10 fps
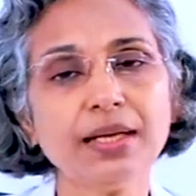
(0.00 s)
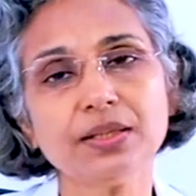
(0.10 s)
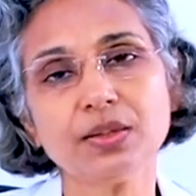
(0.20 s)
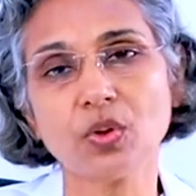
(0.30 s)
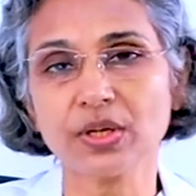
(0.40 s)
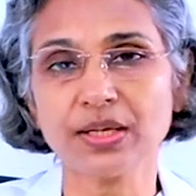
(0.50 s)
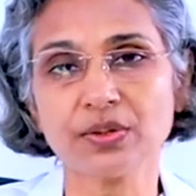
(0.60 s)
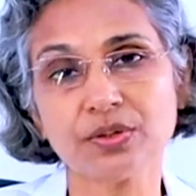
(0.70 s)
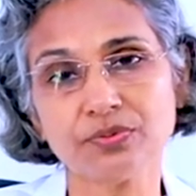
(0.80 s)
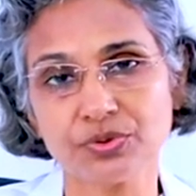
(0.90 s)
and the low
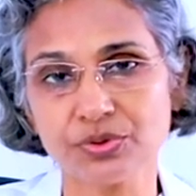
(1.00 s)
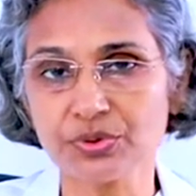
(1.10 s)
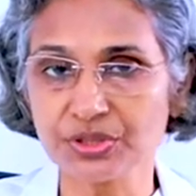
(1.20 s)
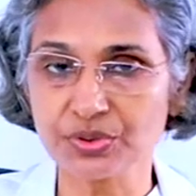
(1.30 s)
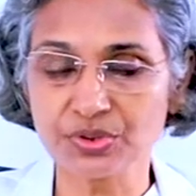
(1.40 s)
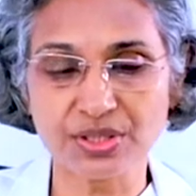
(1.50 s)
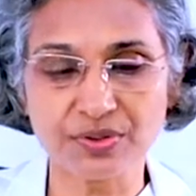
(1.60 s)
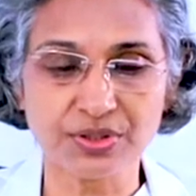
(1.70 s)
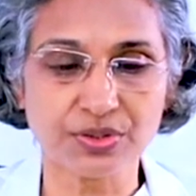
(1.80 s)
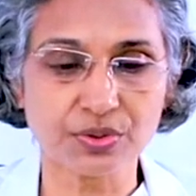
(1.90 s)
calorie food to reduce
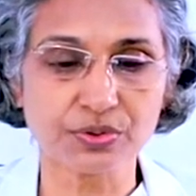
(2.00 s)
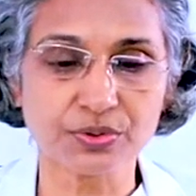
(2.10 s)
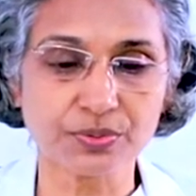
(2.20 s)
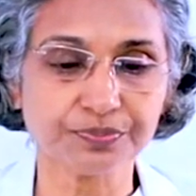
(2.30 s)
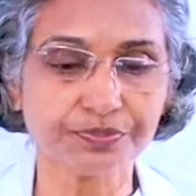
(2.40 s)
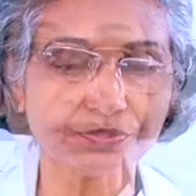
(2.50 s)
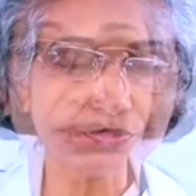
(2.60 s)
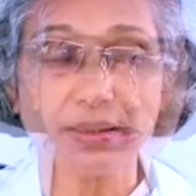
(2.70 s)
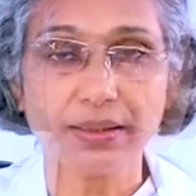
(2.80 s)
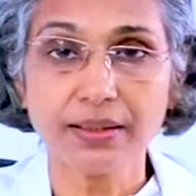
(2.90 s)
her weight also.
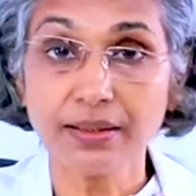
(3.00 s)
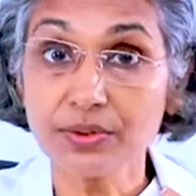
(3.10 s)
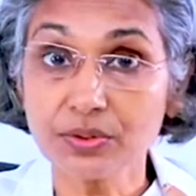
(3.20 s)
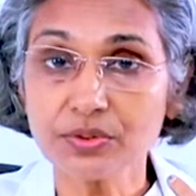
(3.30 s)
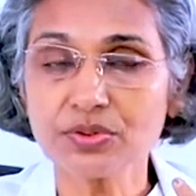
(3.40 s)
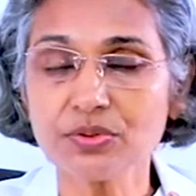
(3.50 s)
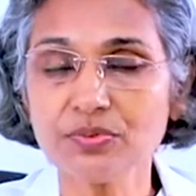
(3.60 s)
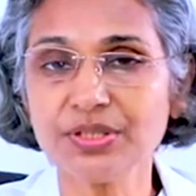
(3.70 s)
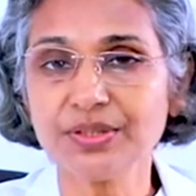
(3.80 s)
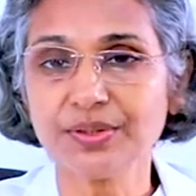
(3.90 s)
And also
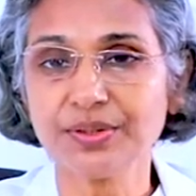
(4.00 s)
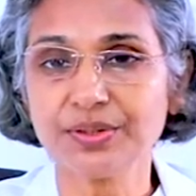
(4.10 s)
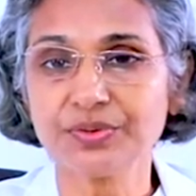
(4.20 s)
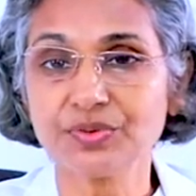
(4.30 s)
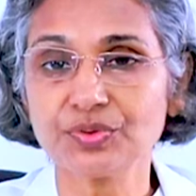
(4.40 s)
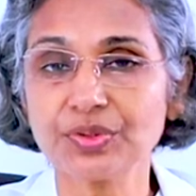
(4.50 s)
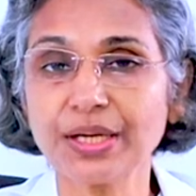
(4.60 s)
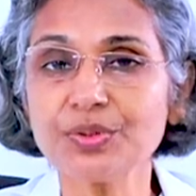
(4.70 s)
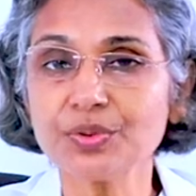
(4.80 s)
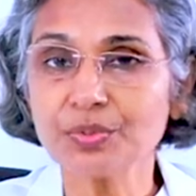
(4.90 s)
we
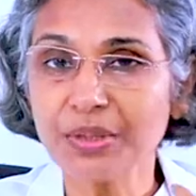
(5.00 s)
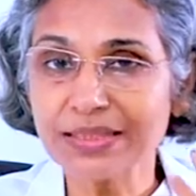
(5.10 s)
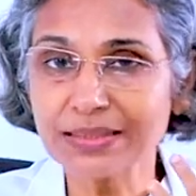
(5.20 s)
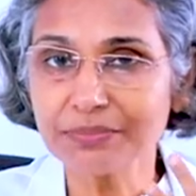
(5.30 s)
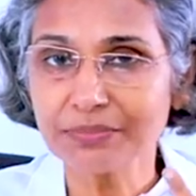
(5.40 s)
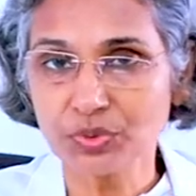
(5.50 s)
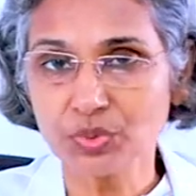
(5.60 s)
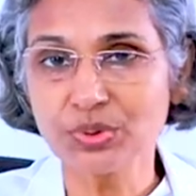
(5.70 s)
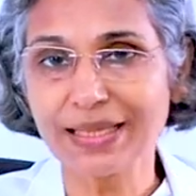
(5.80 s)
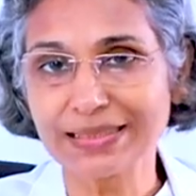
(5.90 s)
try to make them
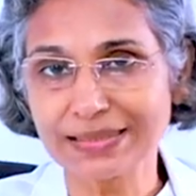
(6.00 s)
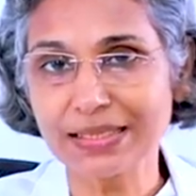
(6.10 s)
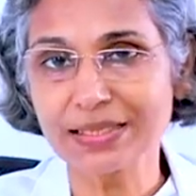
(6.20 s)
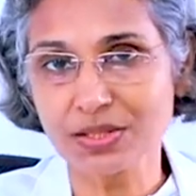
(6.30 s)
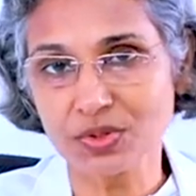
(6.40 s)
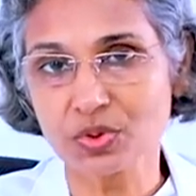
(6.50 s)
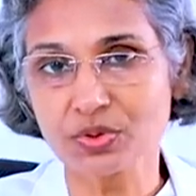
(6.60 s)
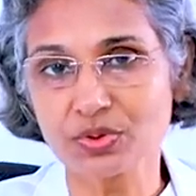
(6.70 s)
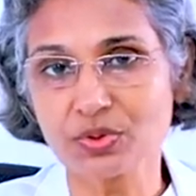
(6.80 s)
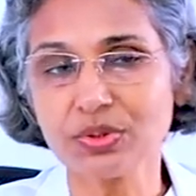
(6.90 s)
do the exercises
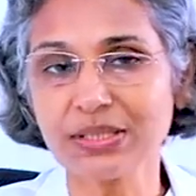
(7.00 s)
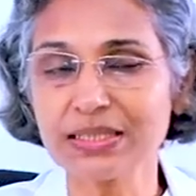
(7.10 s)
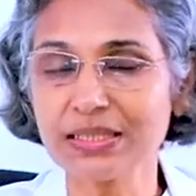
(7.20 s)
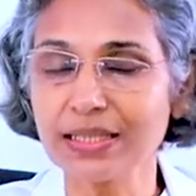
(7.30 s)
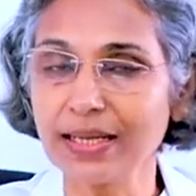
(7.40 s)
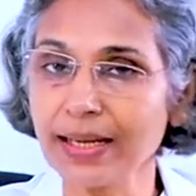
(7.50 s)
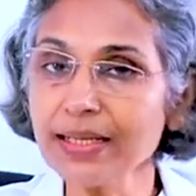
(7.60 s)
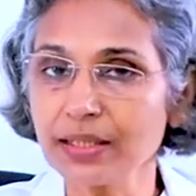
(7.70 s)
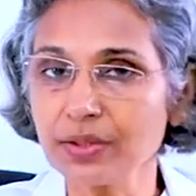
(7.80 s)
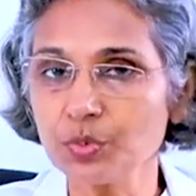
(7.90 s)
also, that is in a
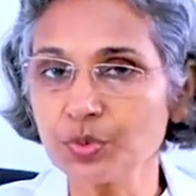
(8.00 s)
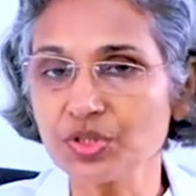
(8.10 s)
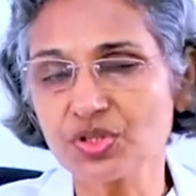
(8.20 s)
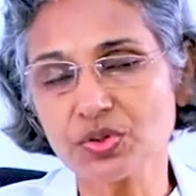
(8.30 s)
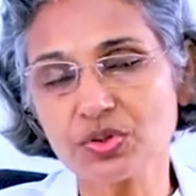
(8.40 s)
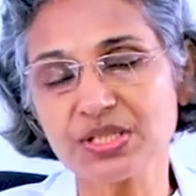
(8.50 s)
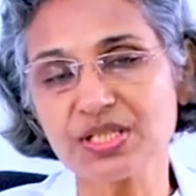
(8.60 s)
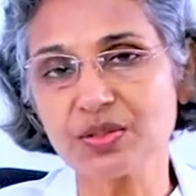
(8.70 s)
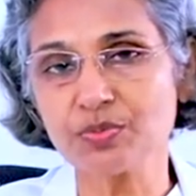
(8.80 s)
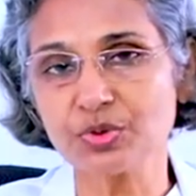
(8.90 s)
lying down position or
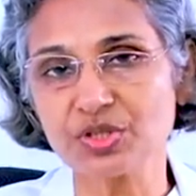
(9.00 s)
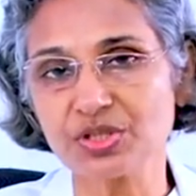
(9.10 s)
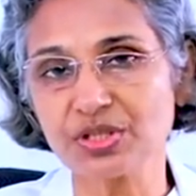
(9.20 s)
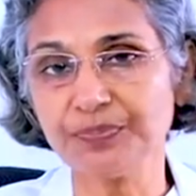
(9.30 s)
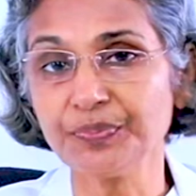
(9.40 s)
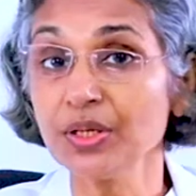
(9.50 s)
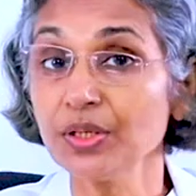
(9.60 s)
sitting position,